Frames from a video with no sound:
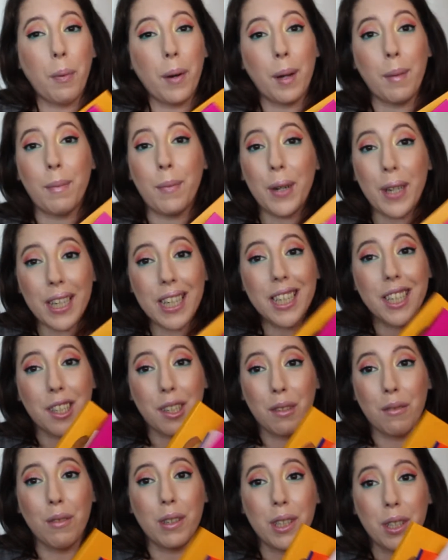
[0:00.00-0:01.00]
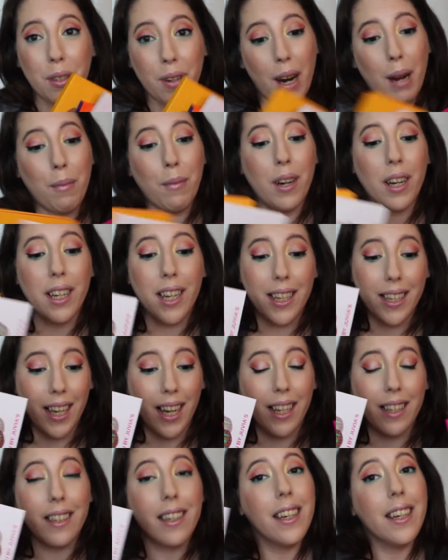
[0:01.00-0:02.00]
But I'm pretty sure once you grab one,
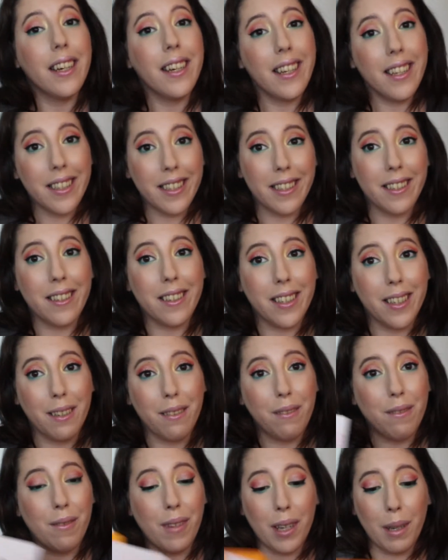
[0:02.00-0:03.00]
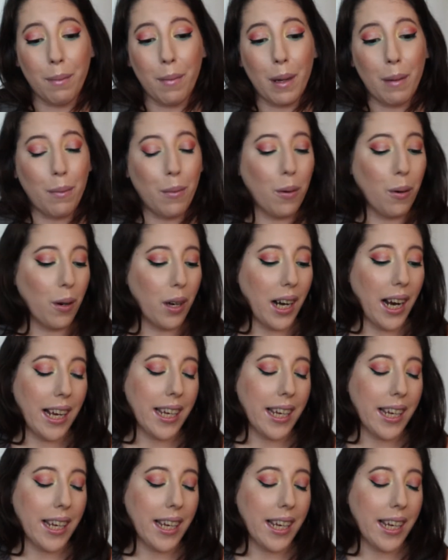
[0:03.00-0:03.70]
again, you're going to want to buy more.